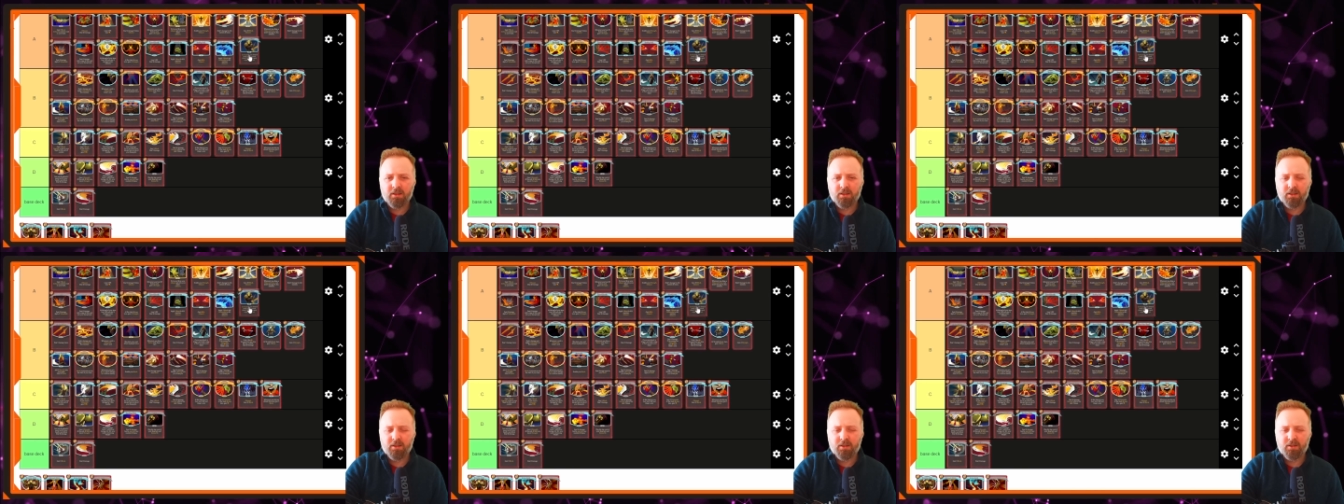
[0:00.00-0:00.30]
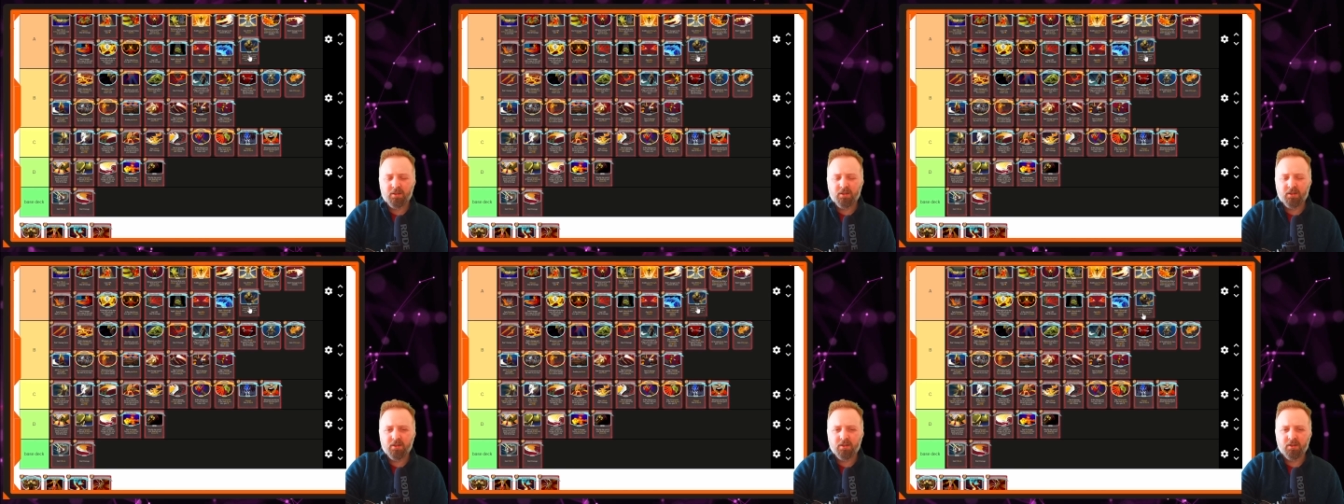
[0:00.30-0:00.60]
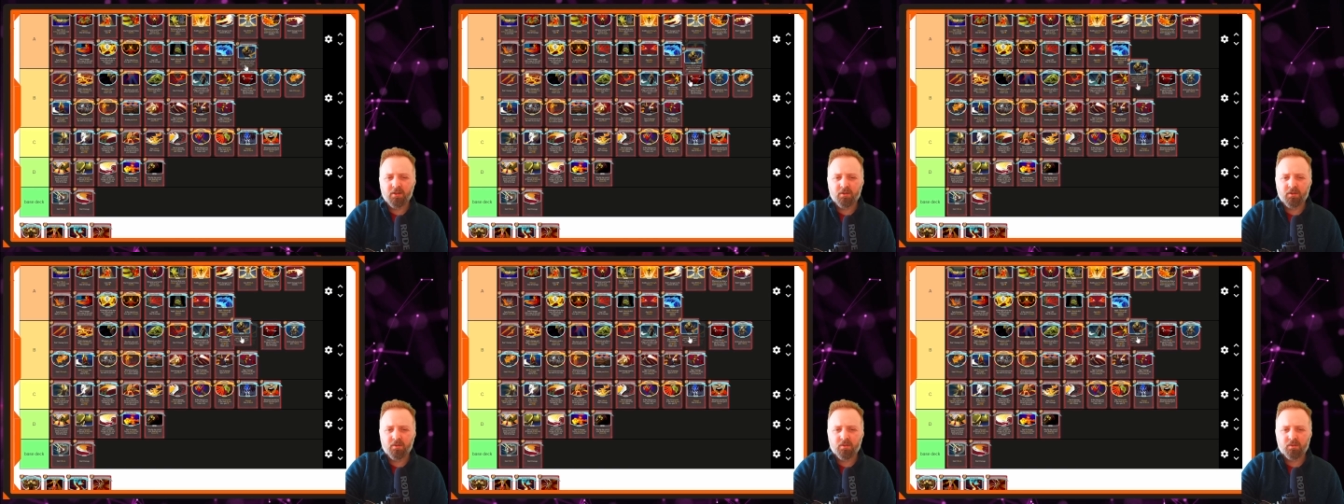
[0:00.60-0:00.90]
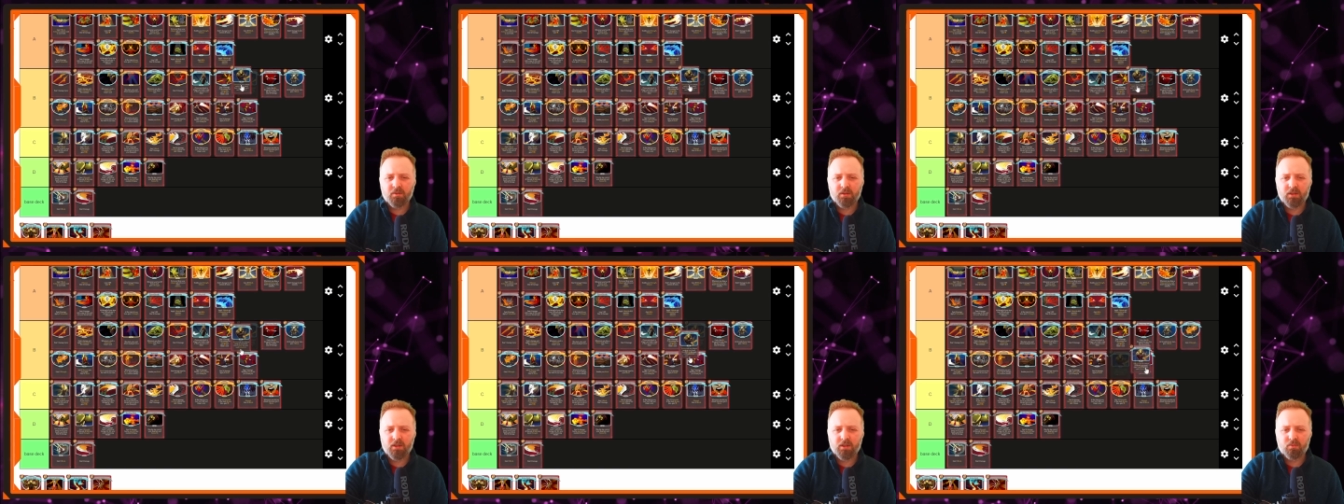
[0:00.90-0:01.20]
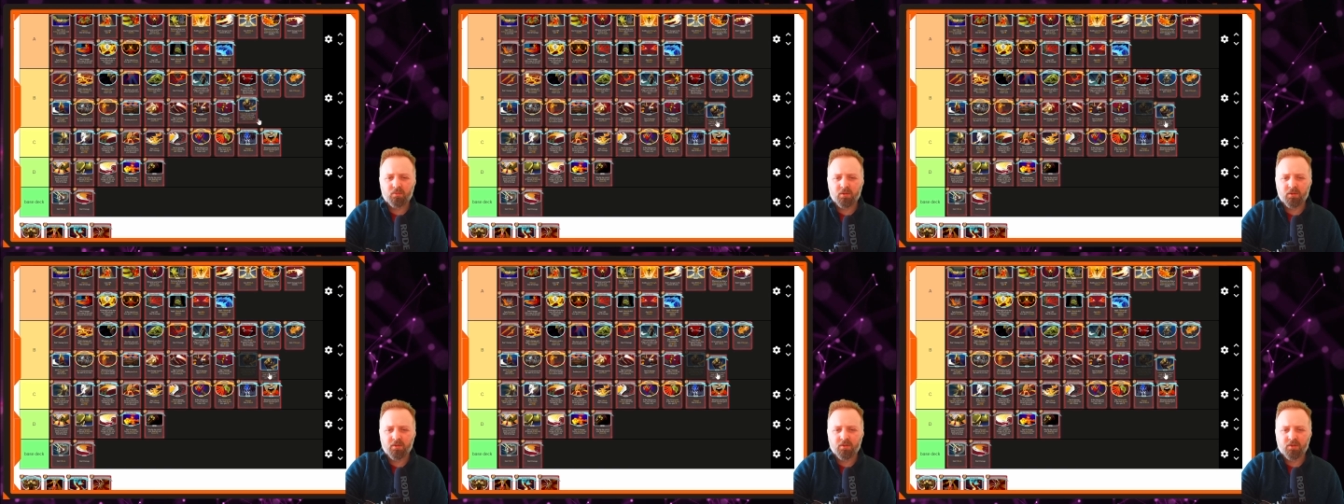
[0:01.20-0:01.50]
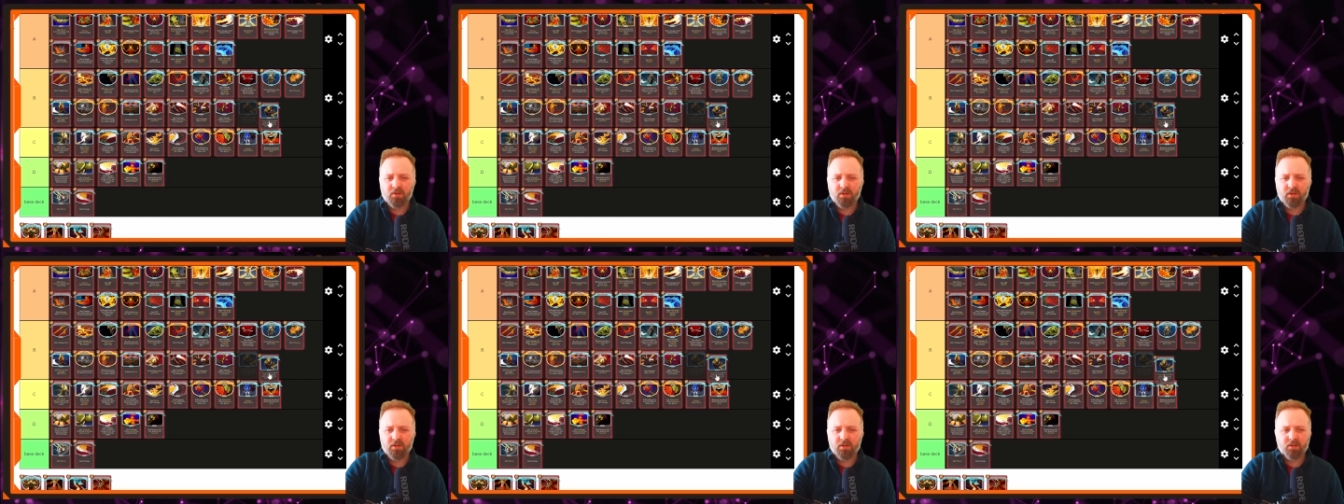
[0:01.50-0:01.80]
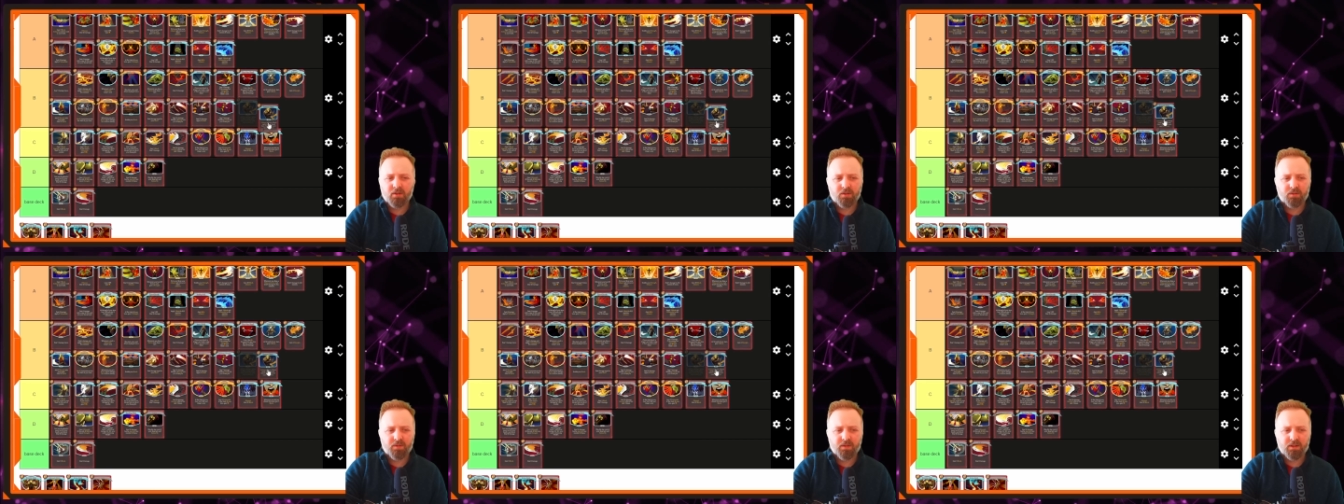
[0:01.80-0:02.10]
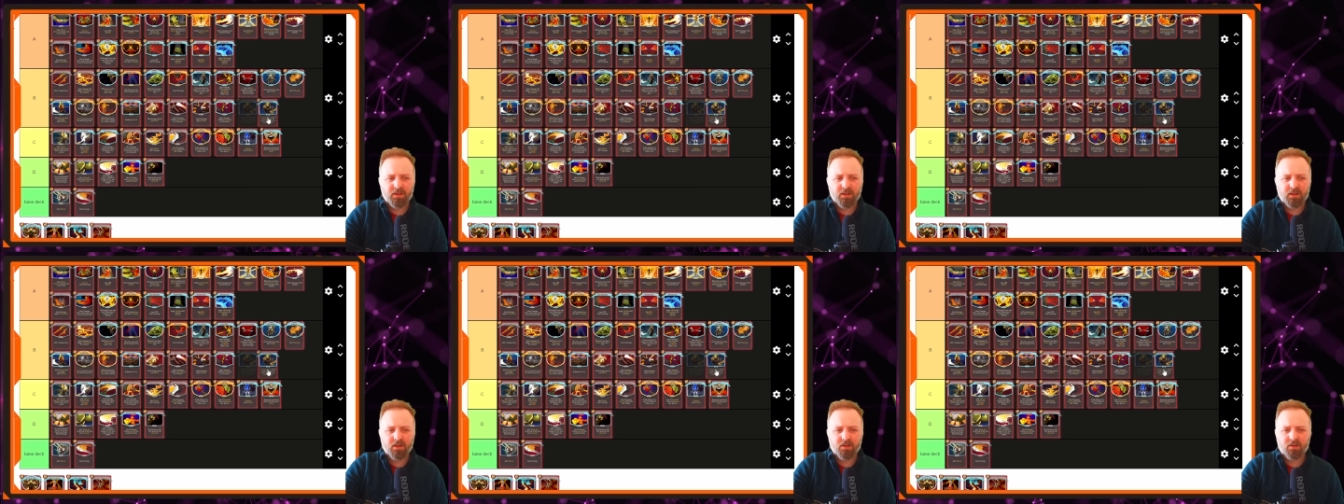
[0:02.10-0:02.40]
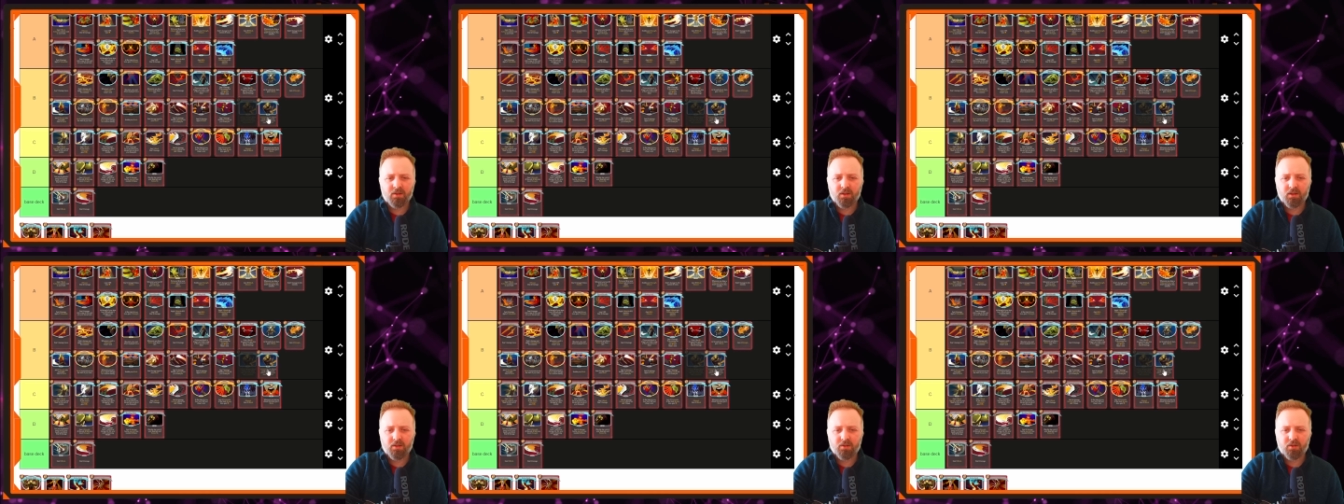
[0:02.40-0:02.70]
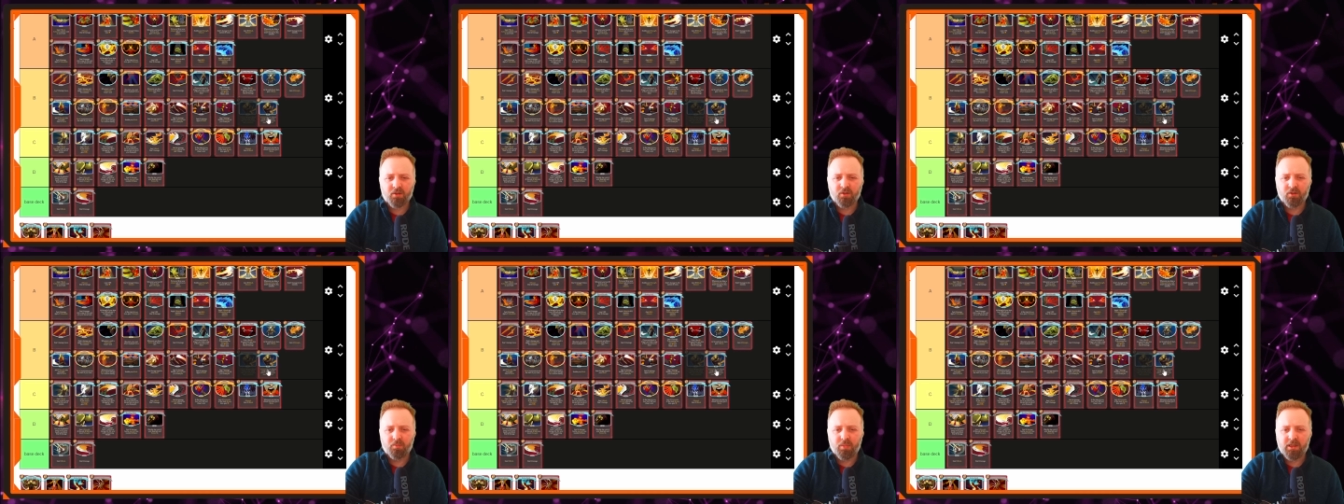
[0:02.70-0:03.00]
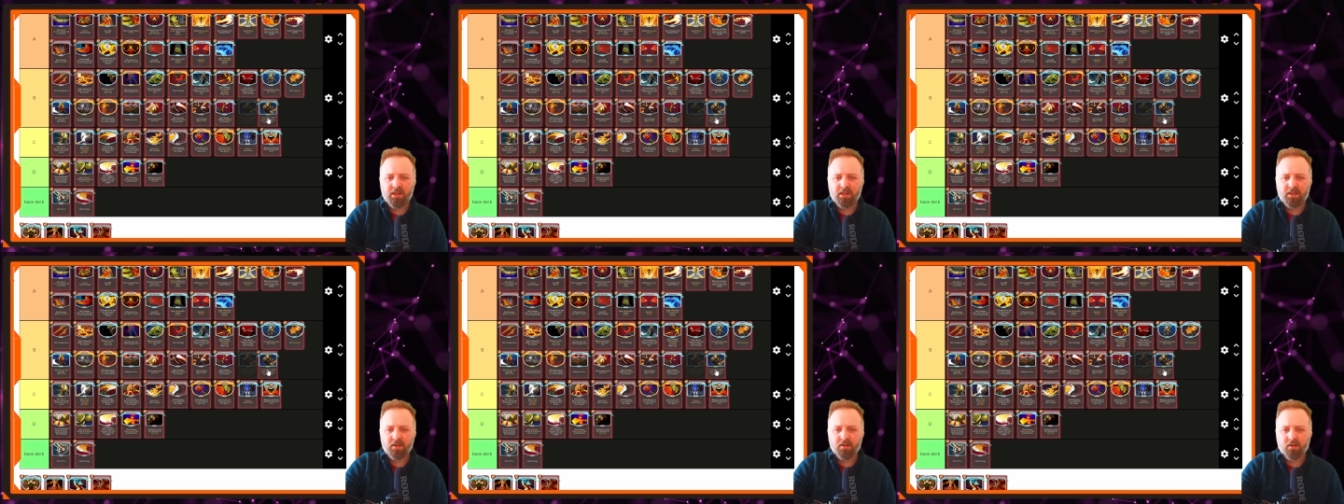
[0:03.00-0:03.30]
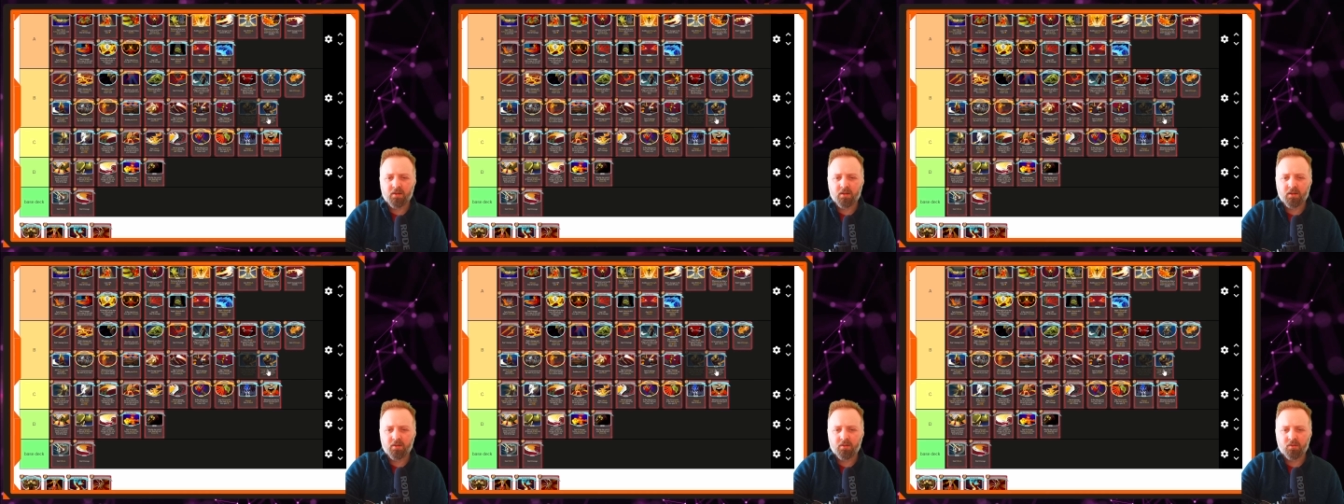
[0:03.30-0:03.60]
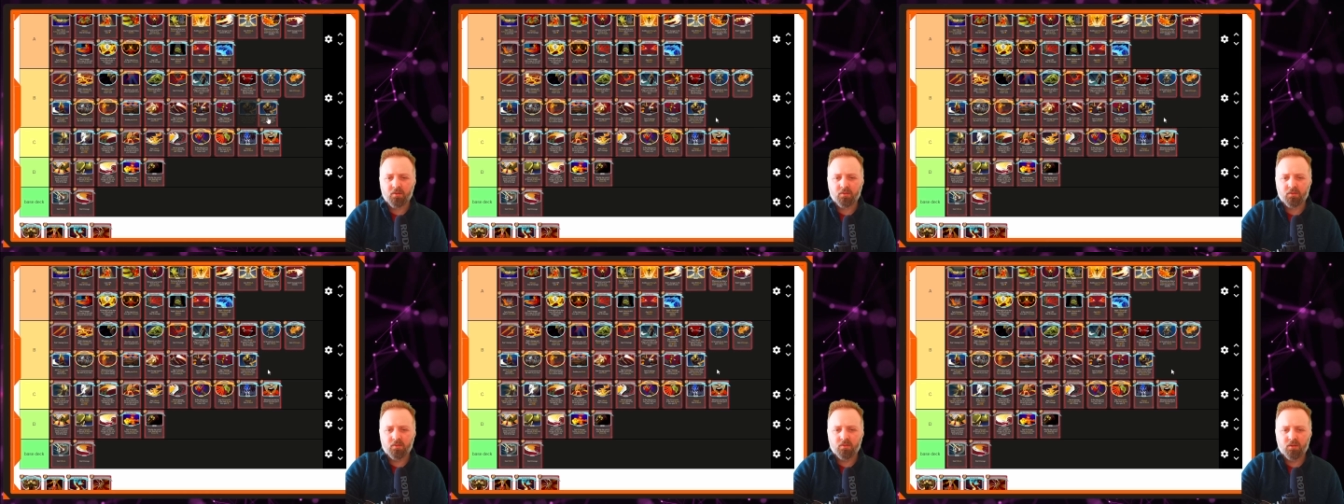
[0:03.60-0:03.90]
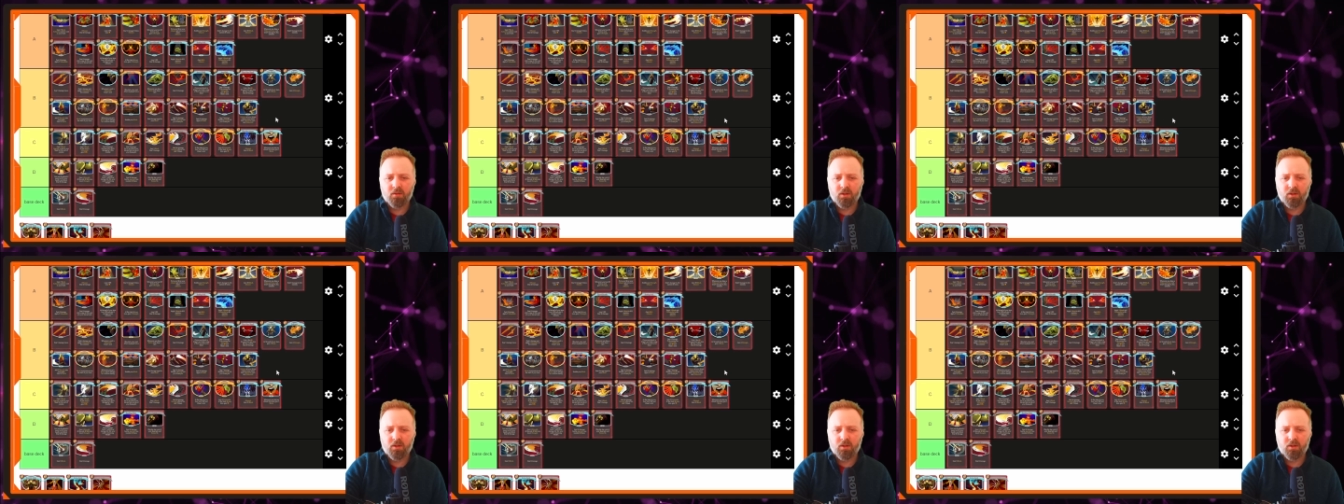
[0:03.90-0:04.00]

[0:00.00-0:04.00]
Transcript: No, I wouldn't say that's fantastic. It's a good B tier card though.